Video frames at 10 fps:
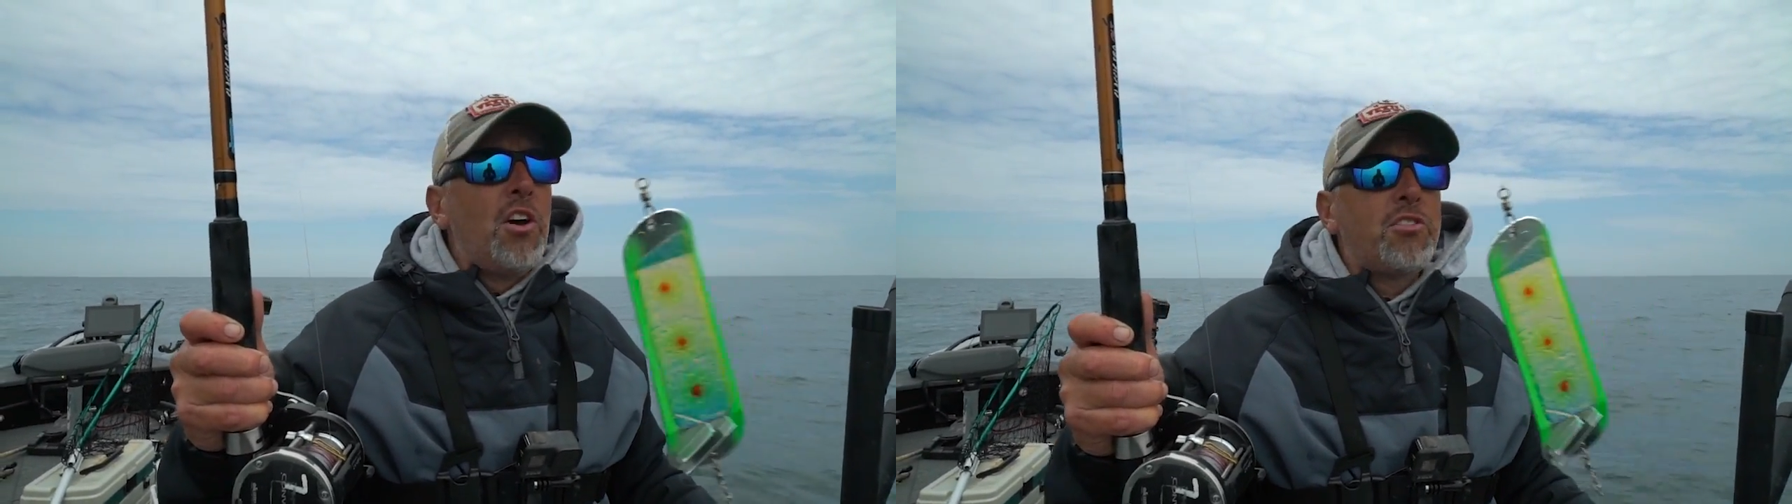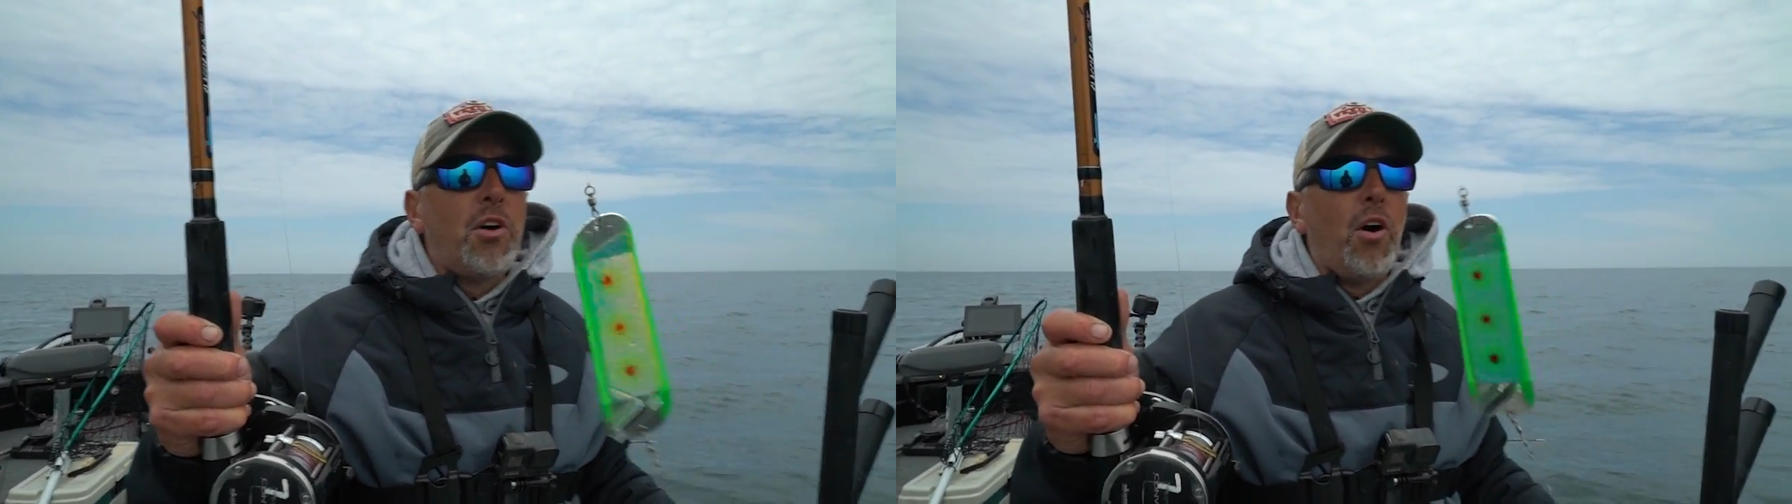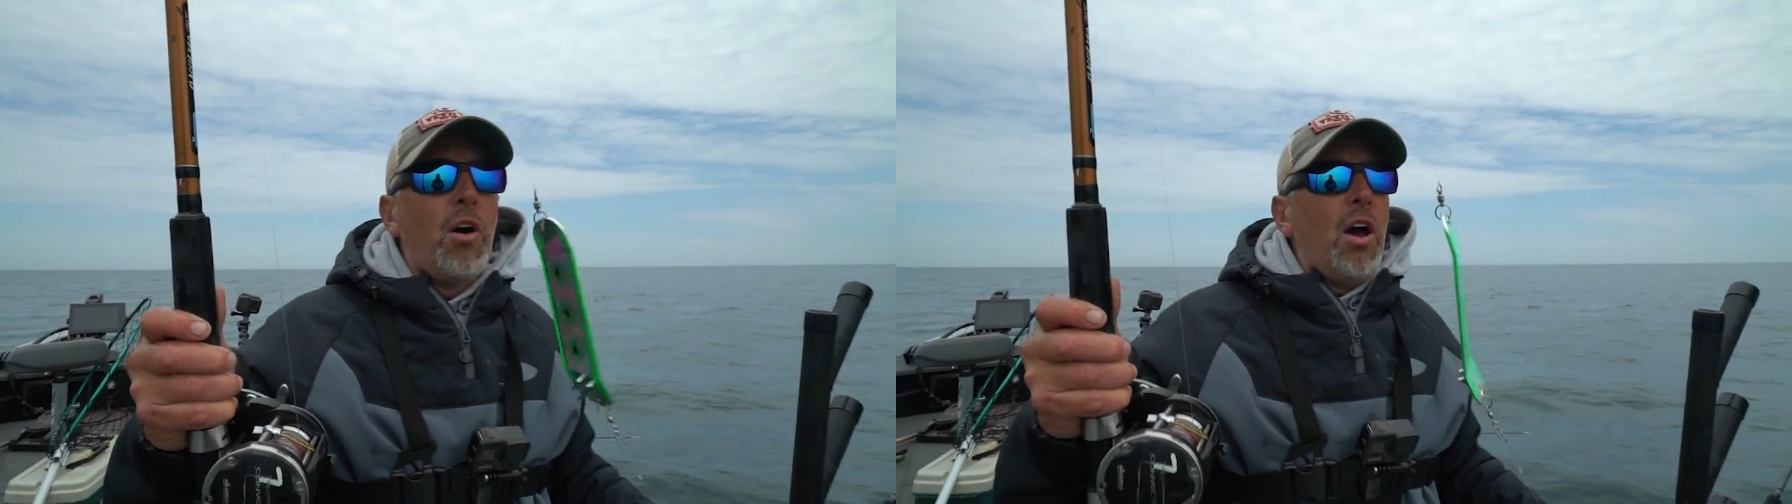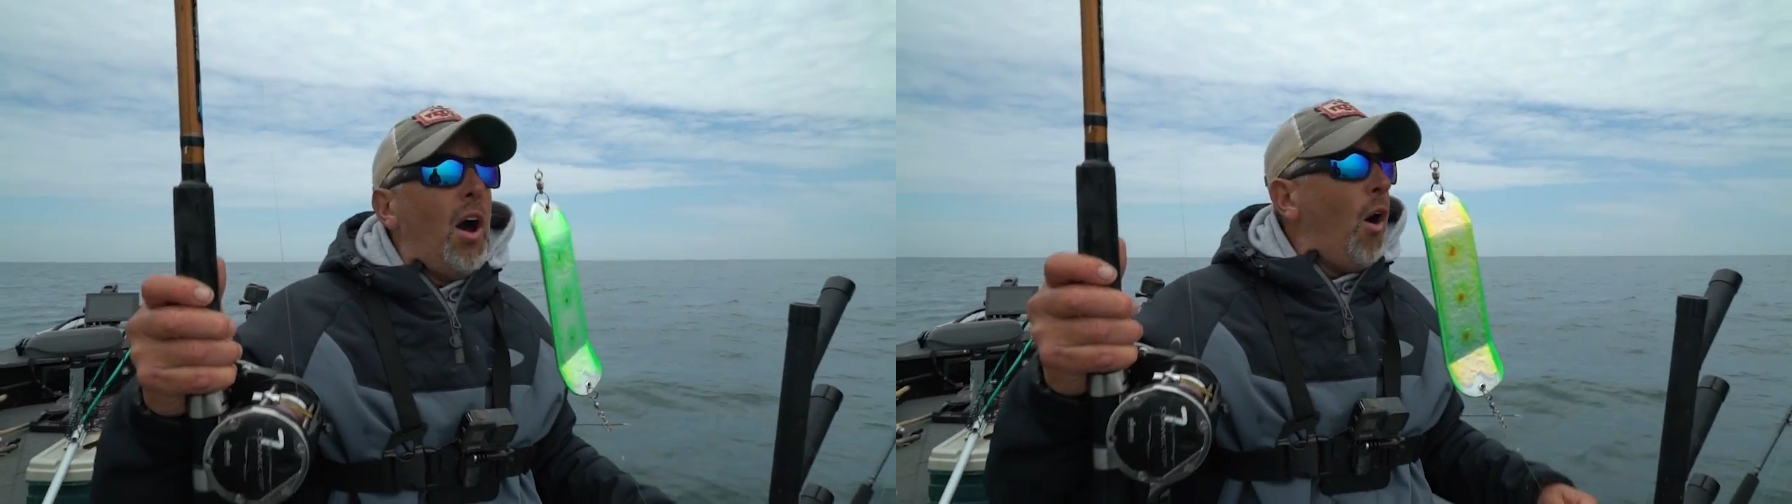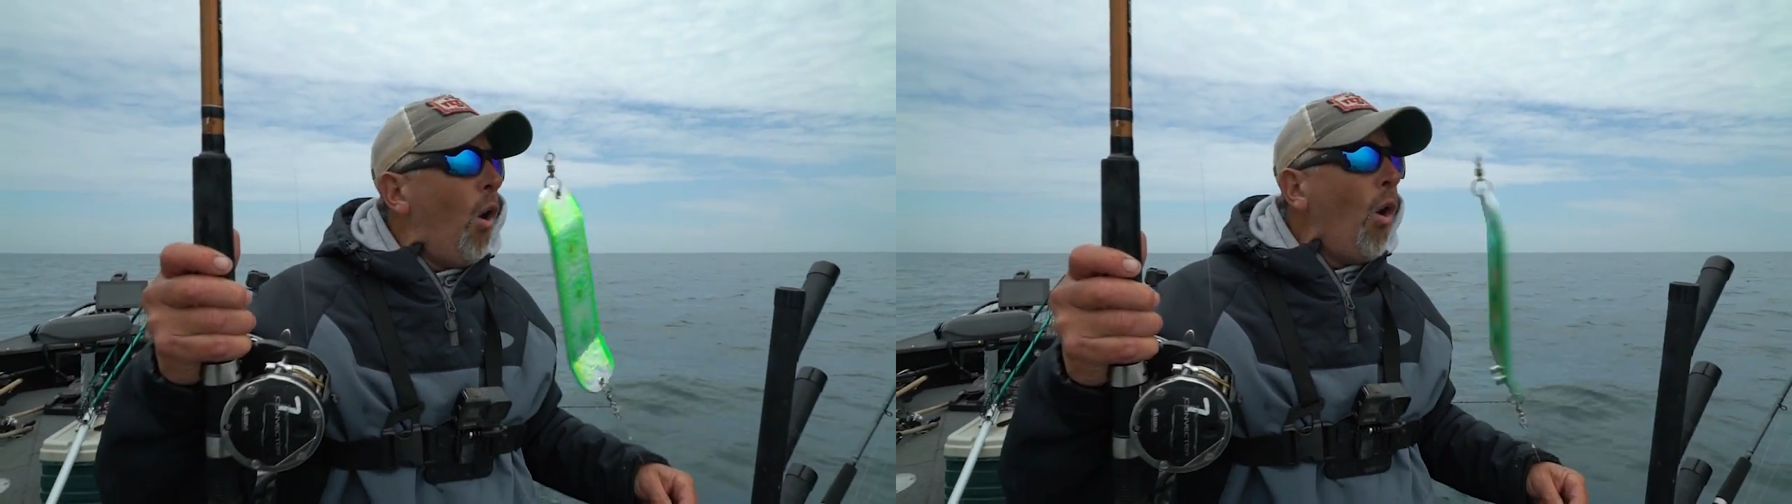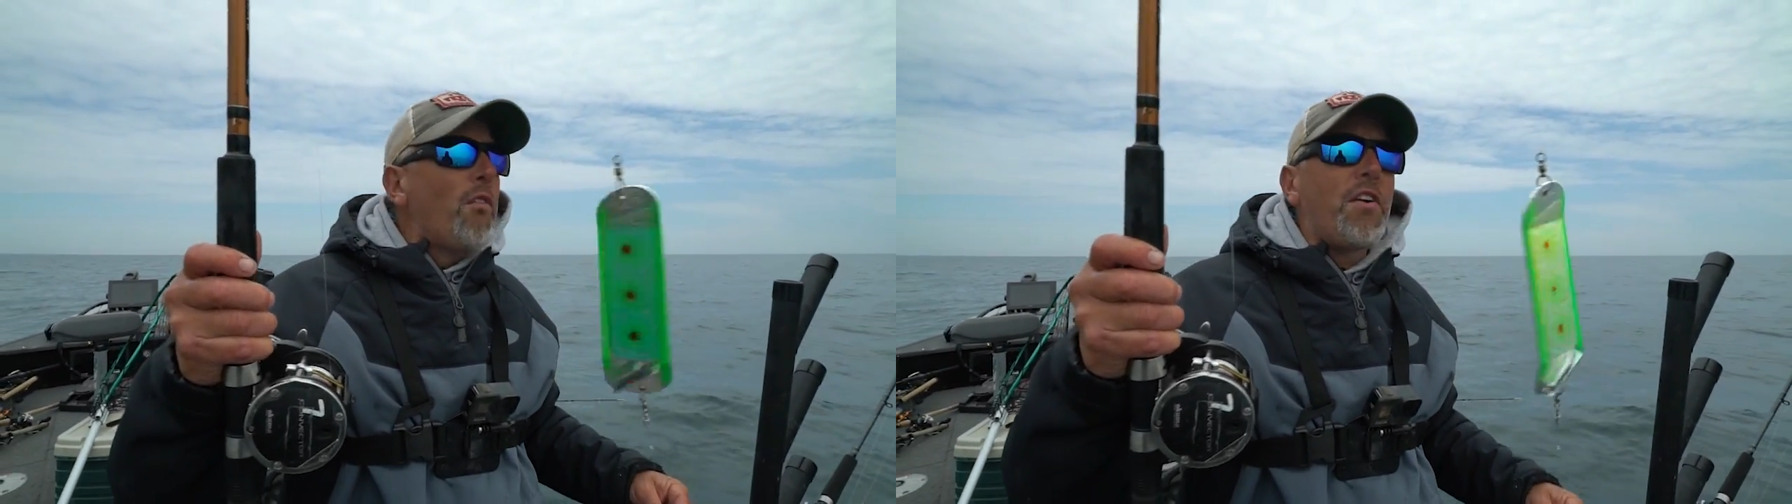So a whole